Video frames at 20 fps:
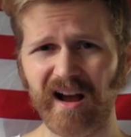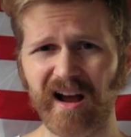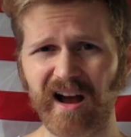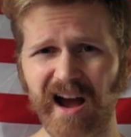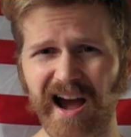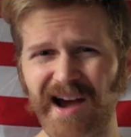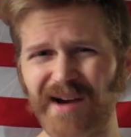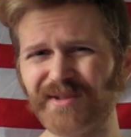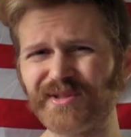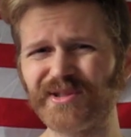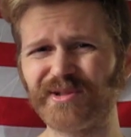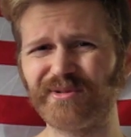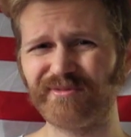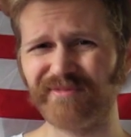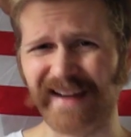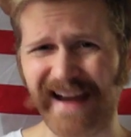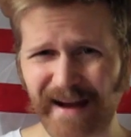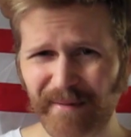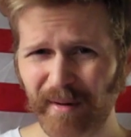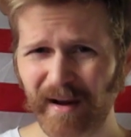I was a
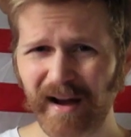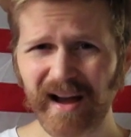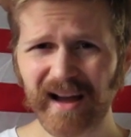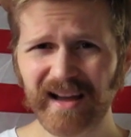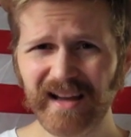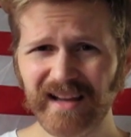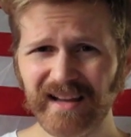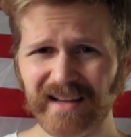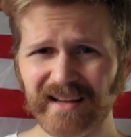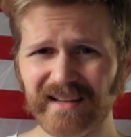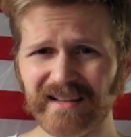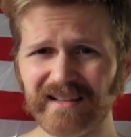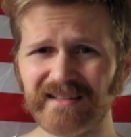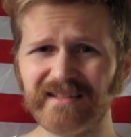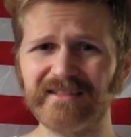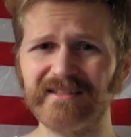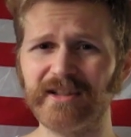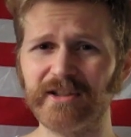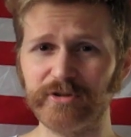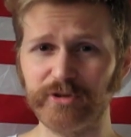rabbi,
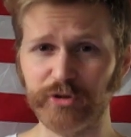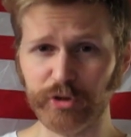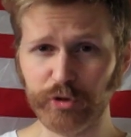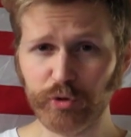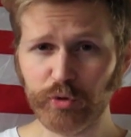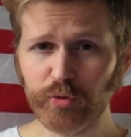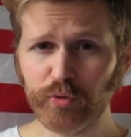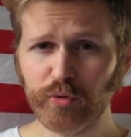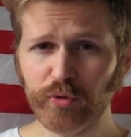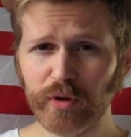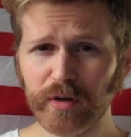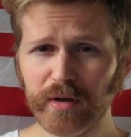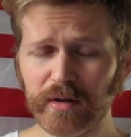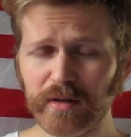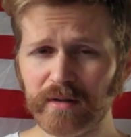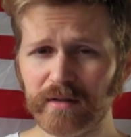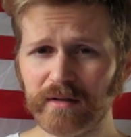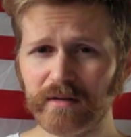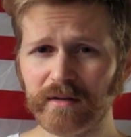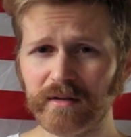a Jew.
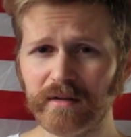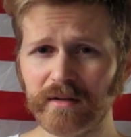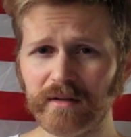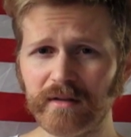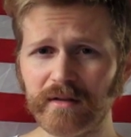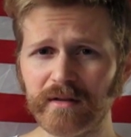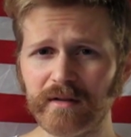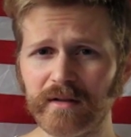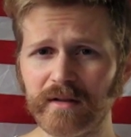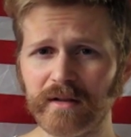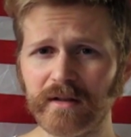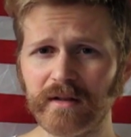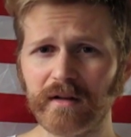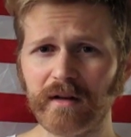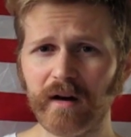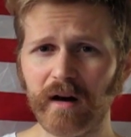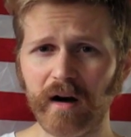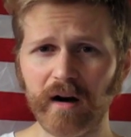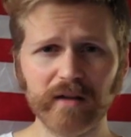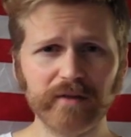
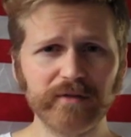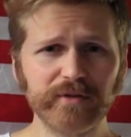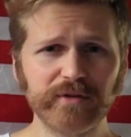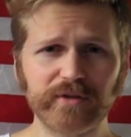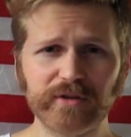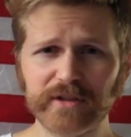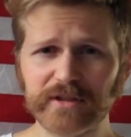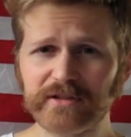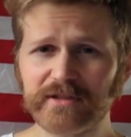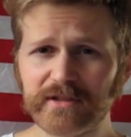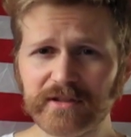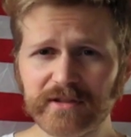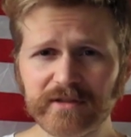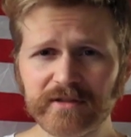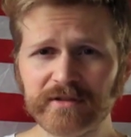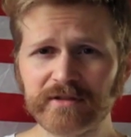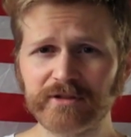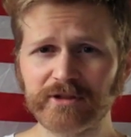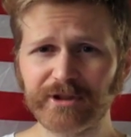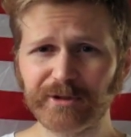All of you
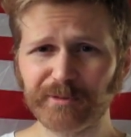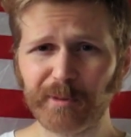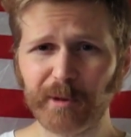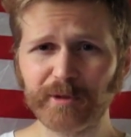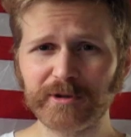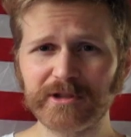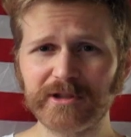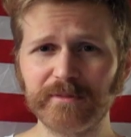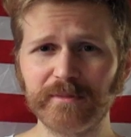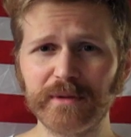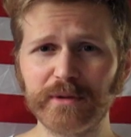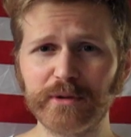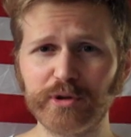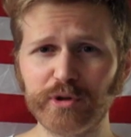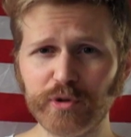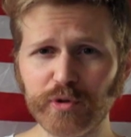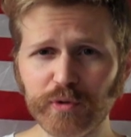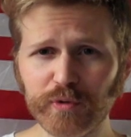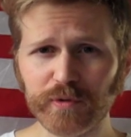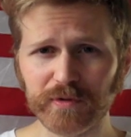Christians are supposed to be
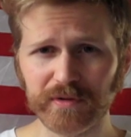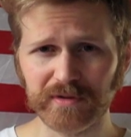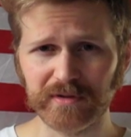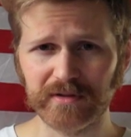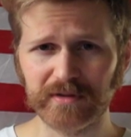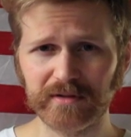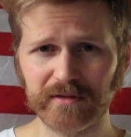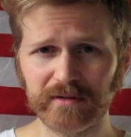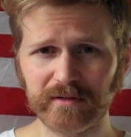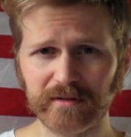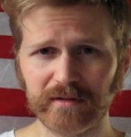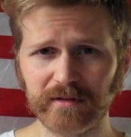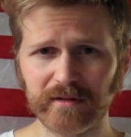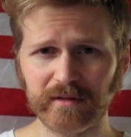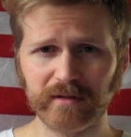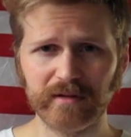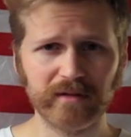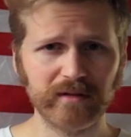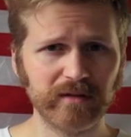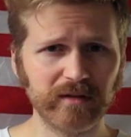Jews.
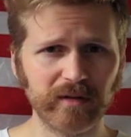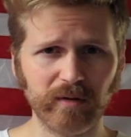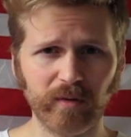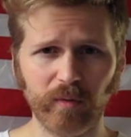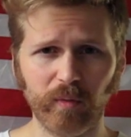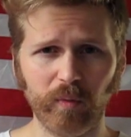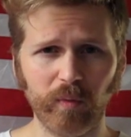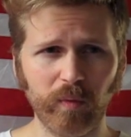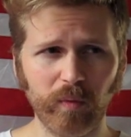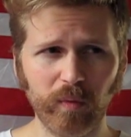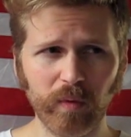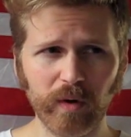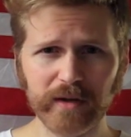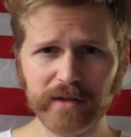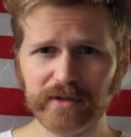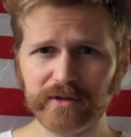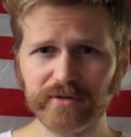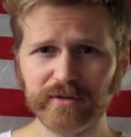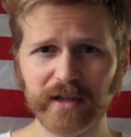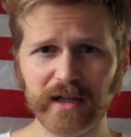What
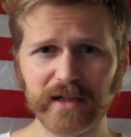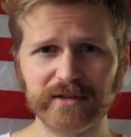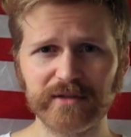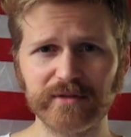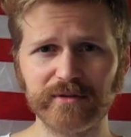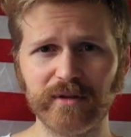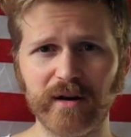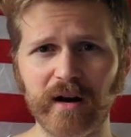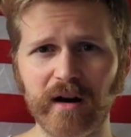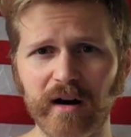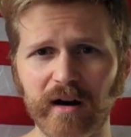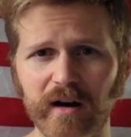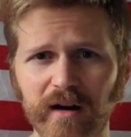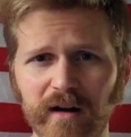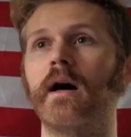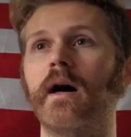did you guys do wrong?